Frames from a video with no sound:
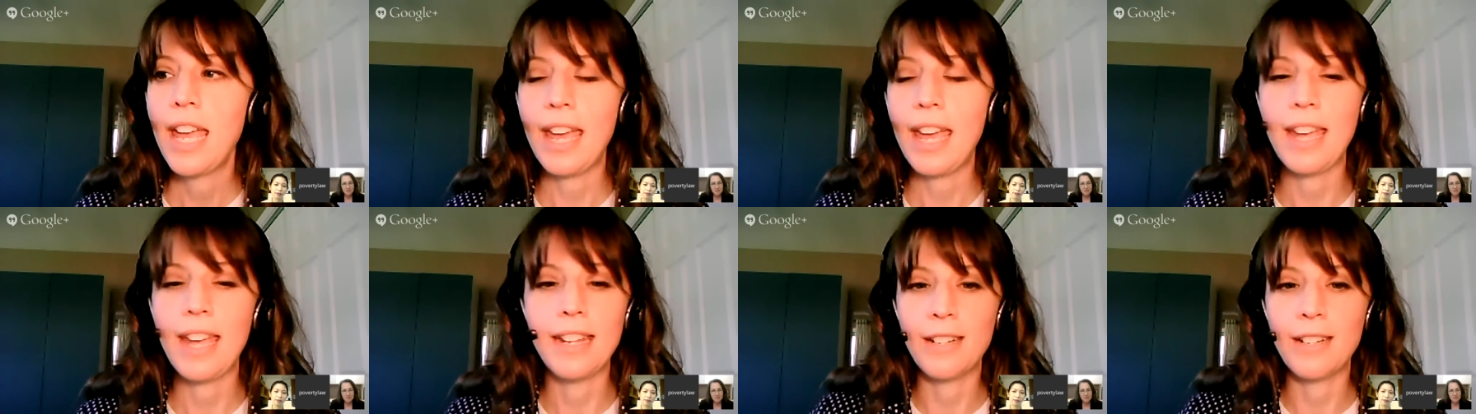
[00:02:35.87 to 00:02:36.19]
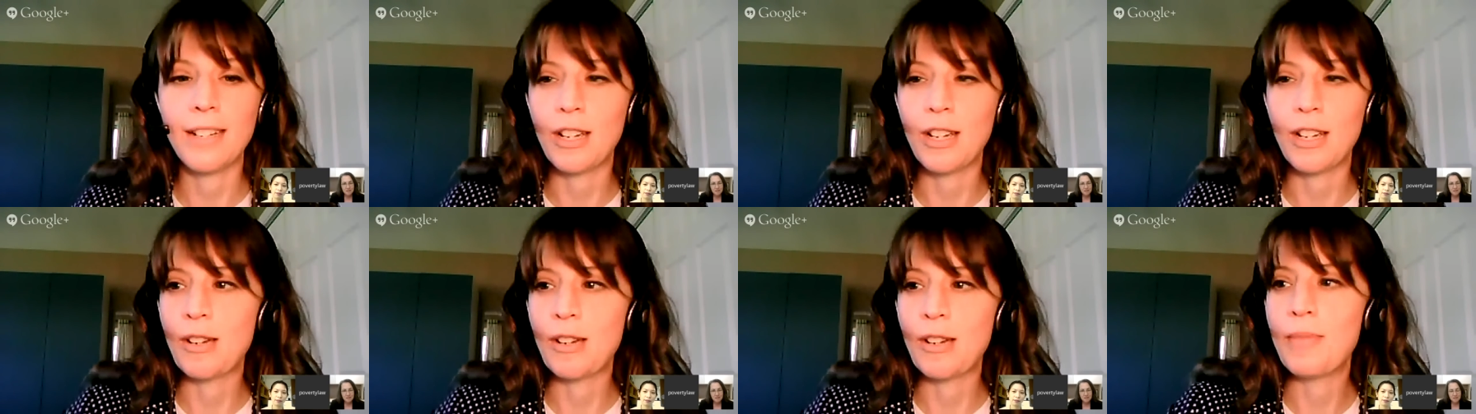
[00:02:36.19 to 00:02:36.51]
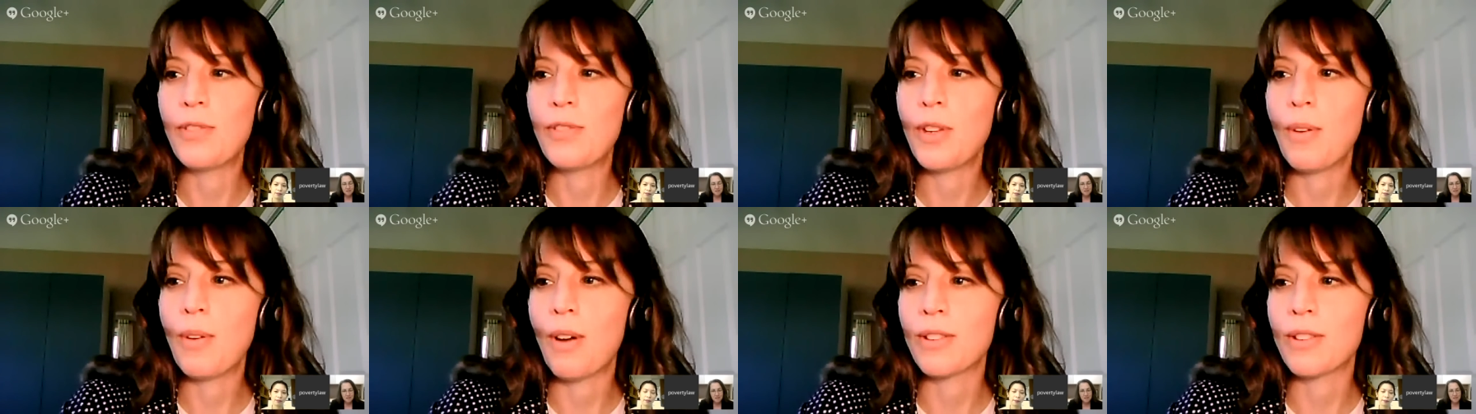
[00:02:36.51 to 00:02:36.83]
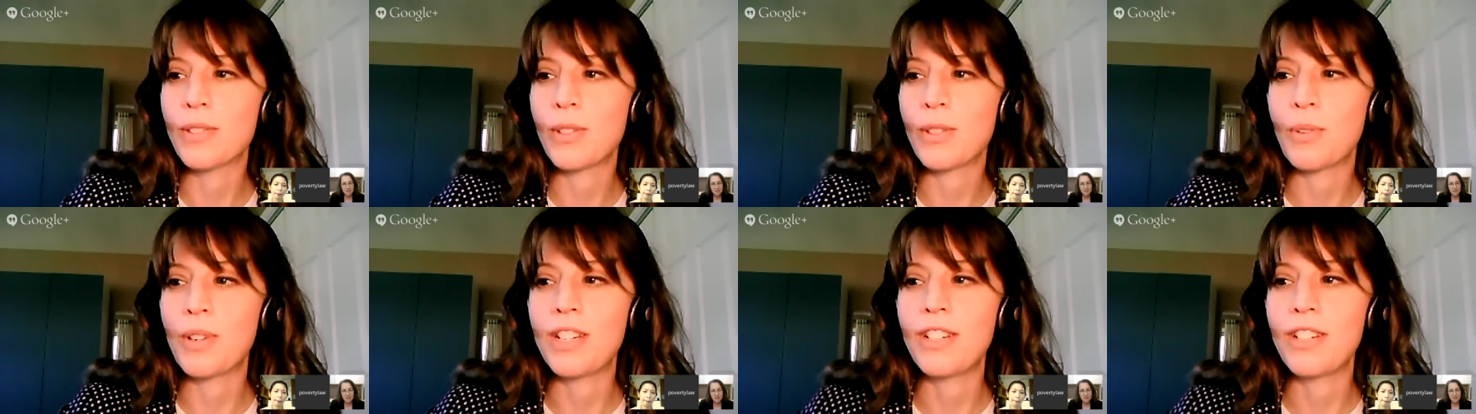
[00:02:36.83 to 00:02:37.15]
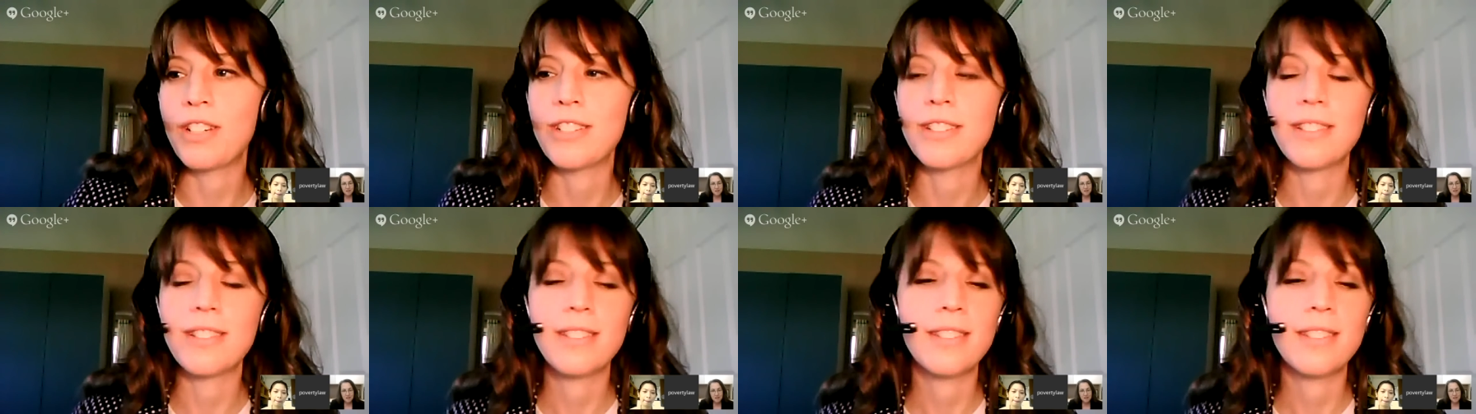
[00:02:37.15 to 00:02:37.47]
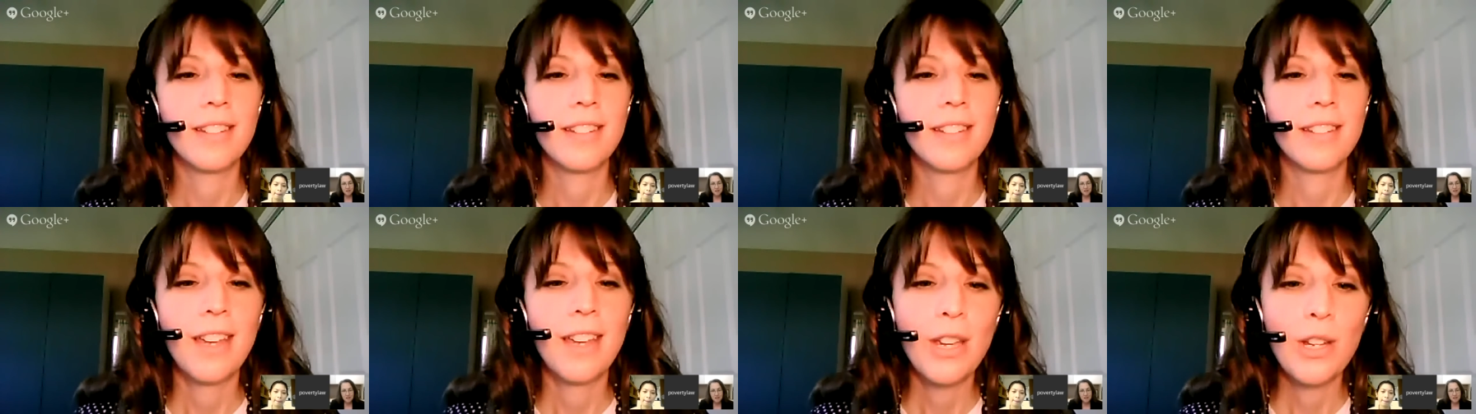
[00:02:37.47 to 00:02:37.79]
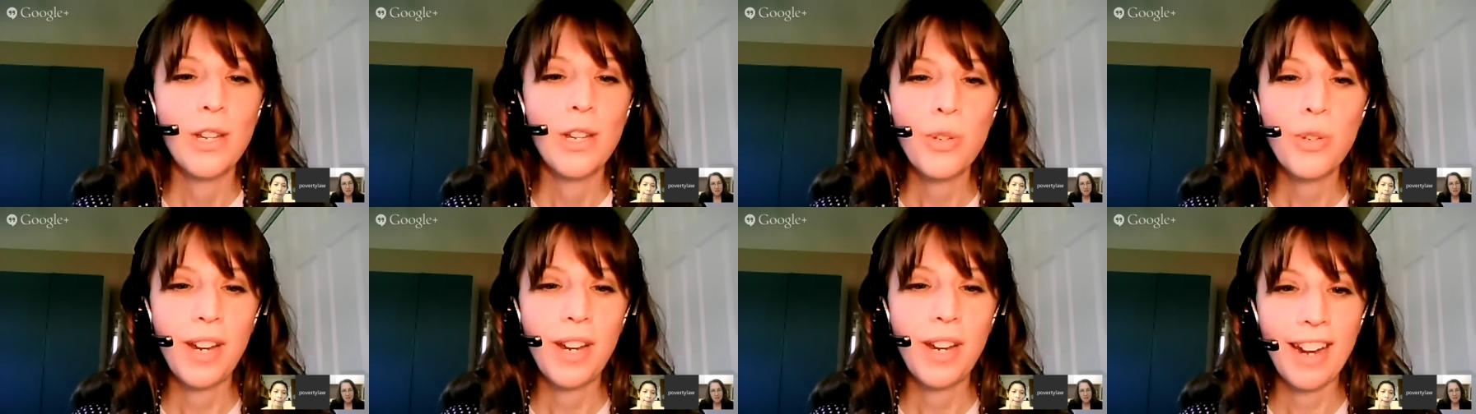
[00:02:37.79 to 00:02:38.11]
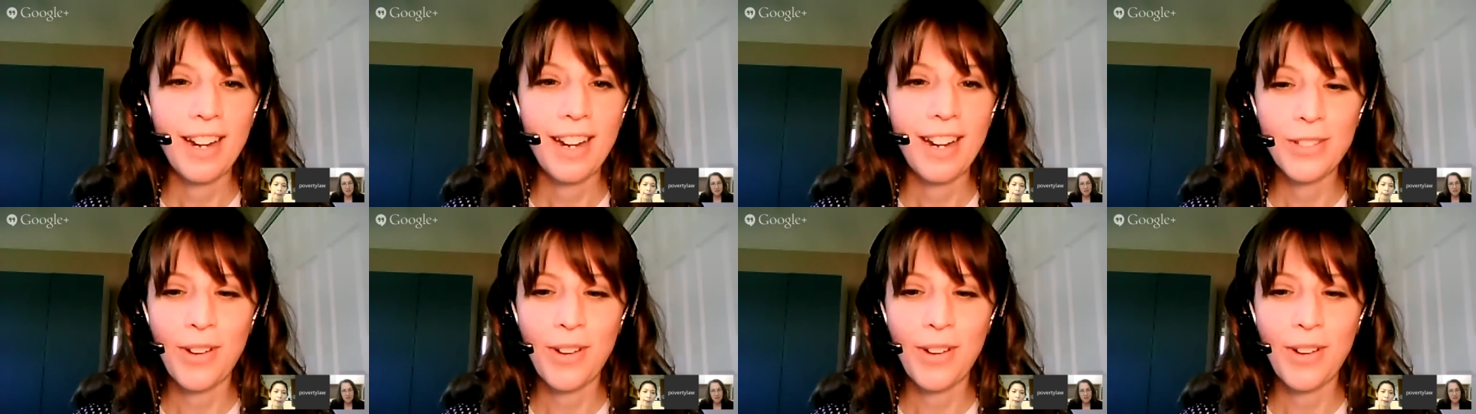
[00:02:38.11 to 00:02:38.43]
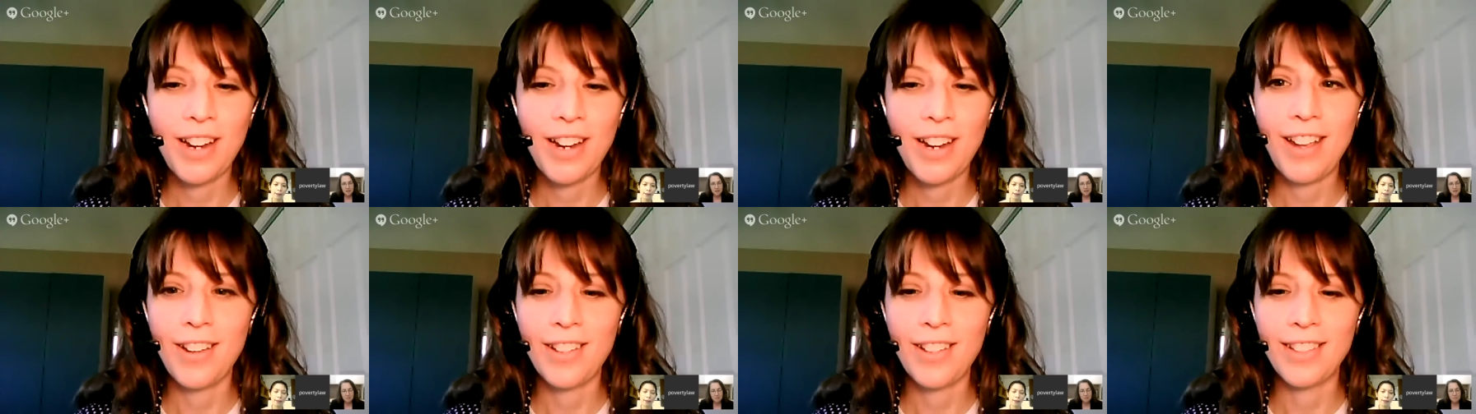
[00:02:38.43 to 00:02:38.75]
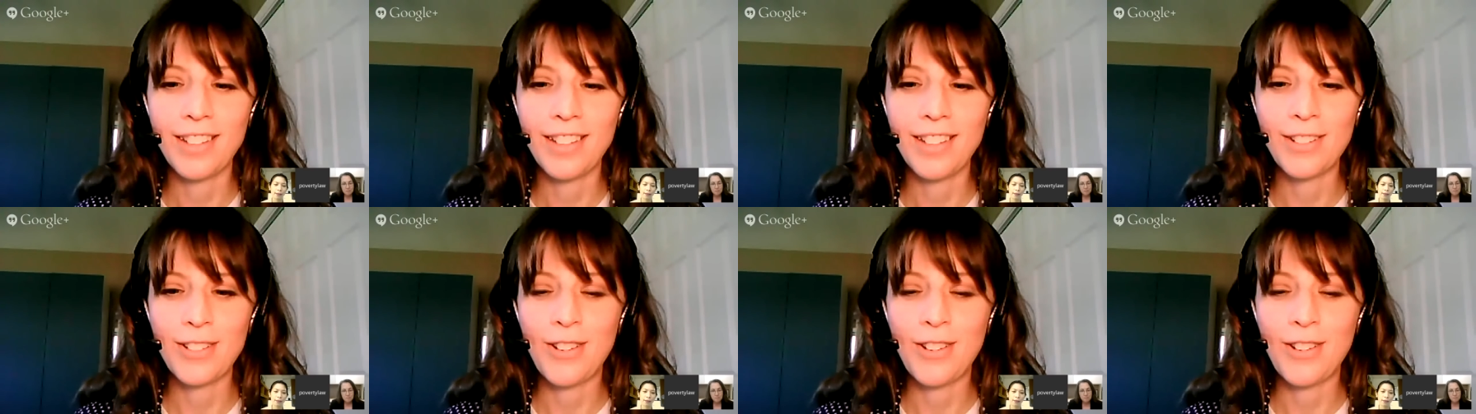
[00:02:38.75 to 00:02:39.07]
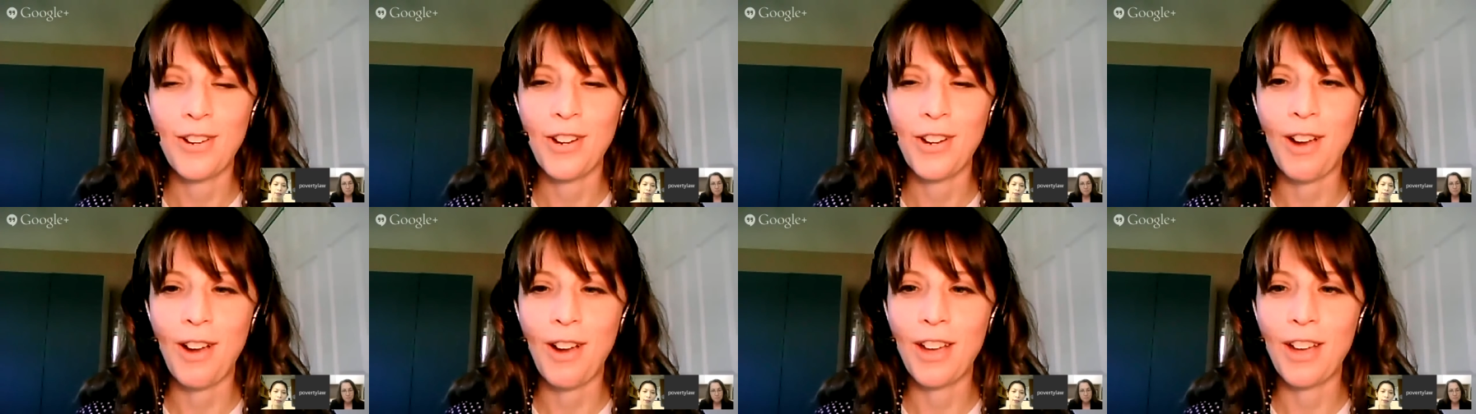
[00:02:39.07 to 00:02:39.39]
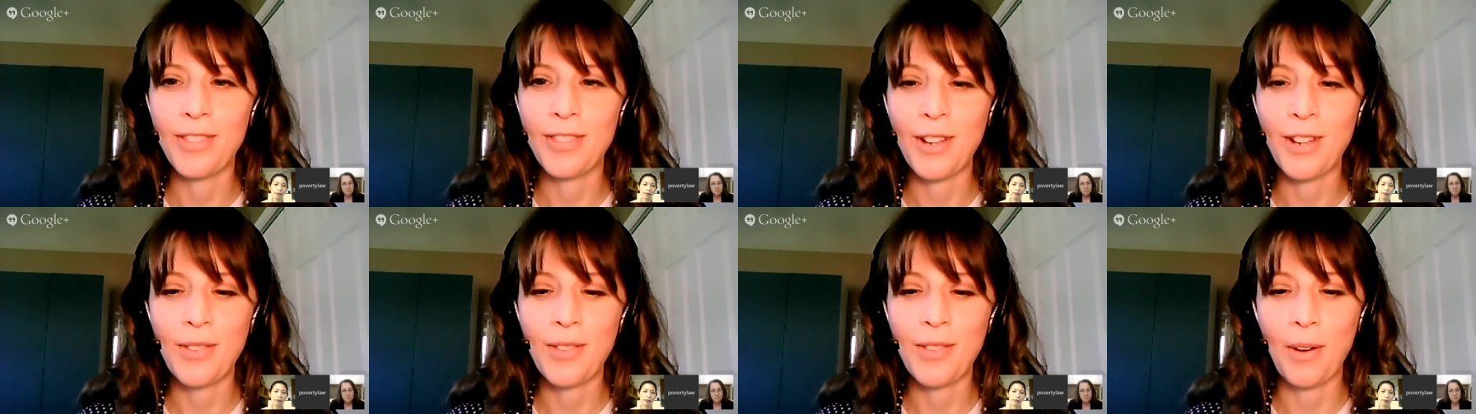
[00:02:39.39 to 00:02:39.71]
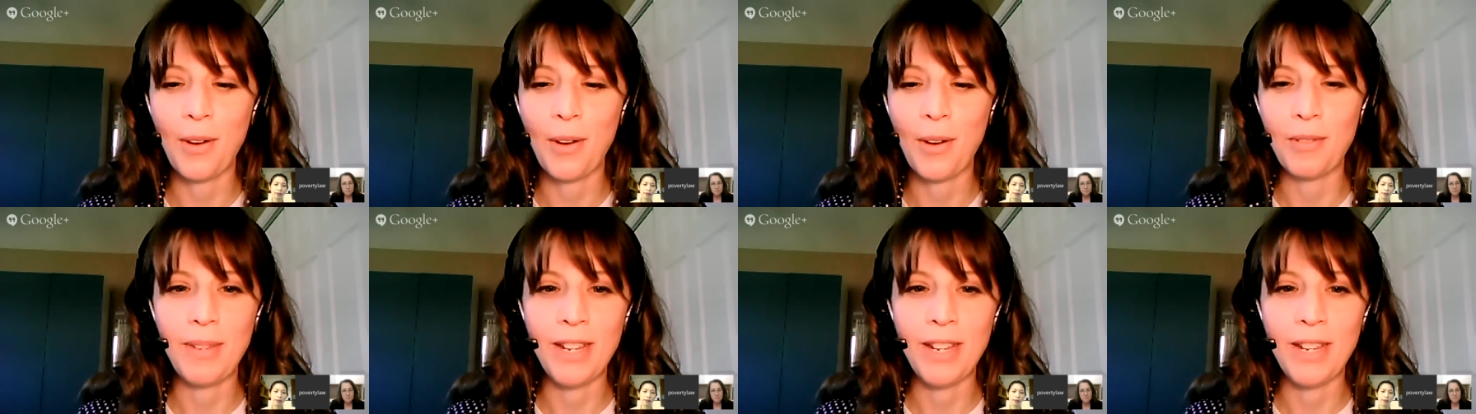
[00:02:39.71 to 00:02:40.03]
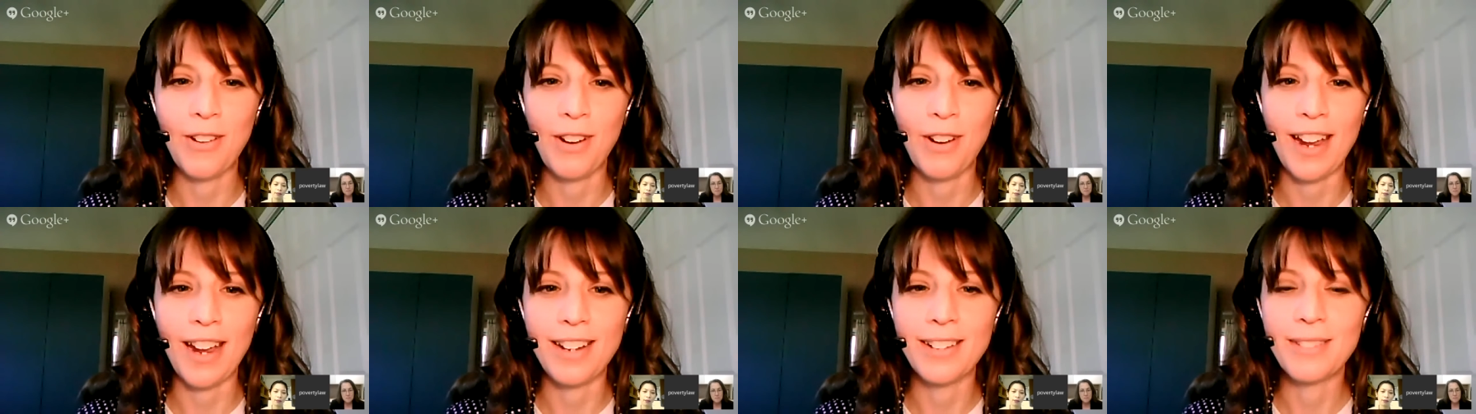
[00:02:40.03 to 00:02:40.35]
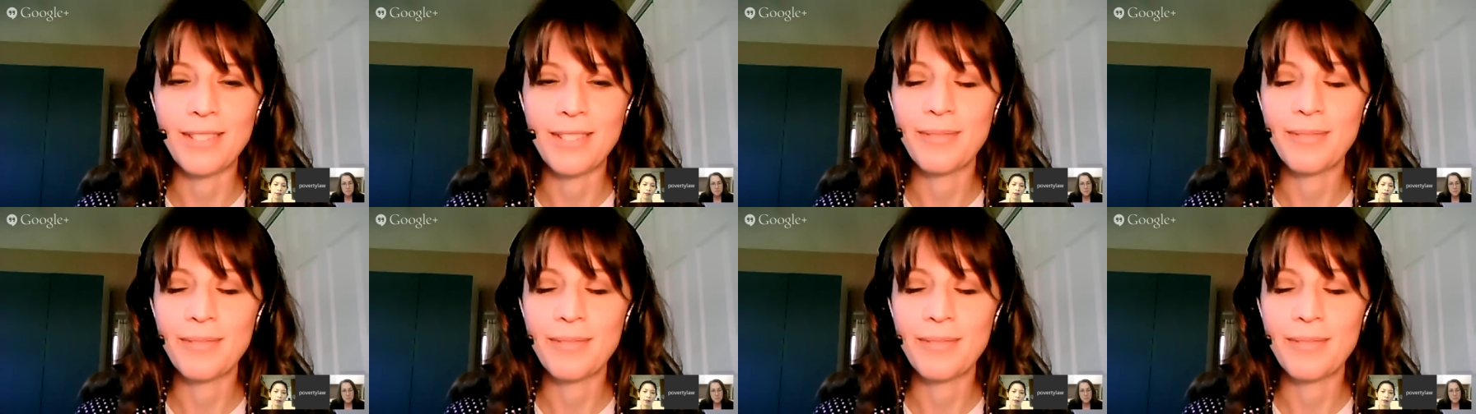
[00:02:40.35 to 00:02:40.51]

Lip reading: And if you also want to just tweet at us right now and let us know you're out there, that would be great.